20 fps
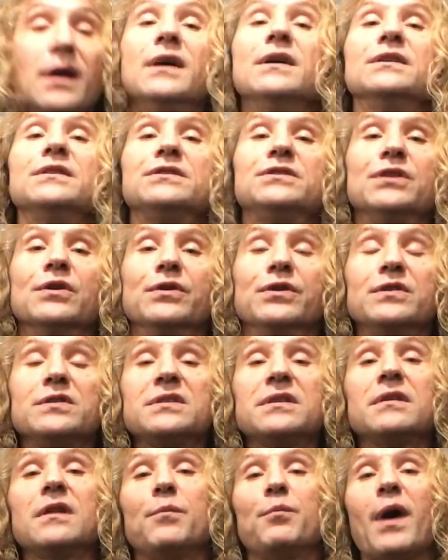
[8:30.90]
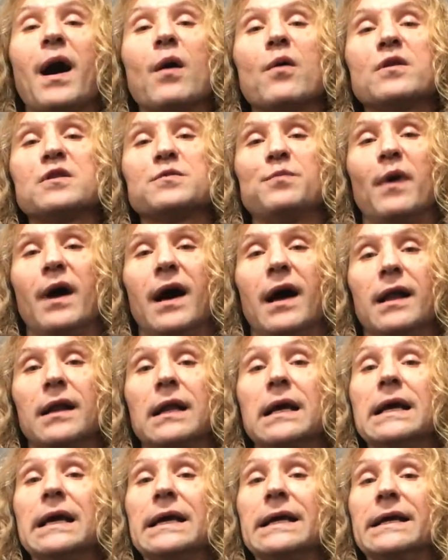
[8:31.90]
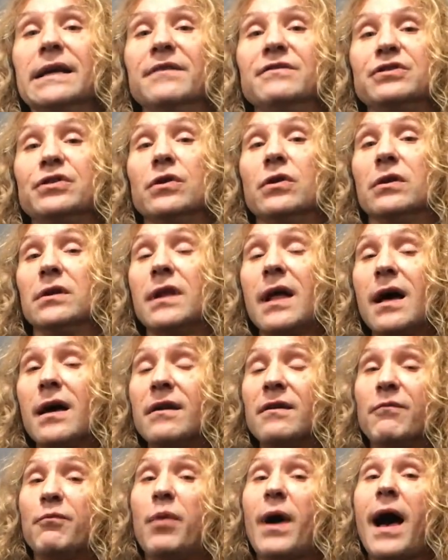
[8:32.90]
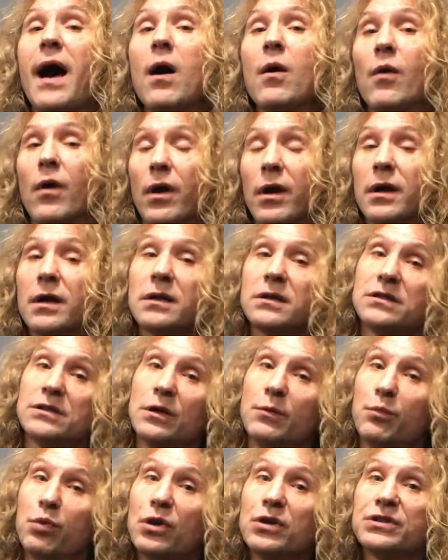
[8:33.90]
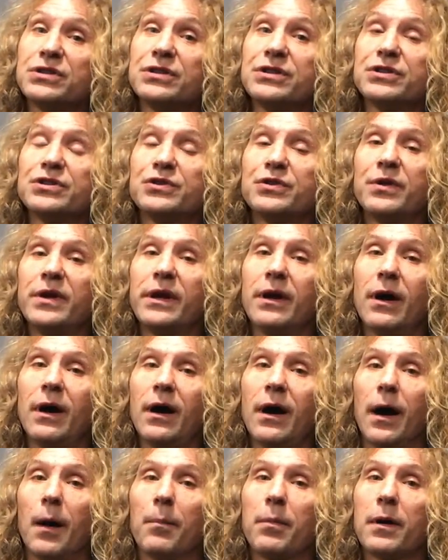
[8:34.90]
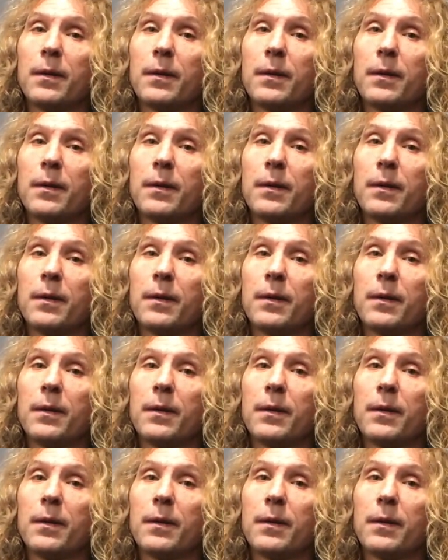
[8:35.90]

So using the power spot gives you a lot of power to push the string up.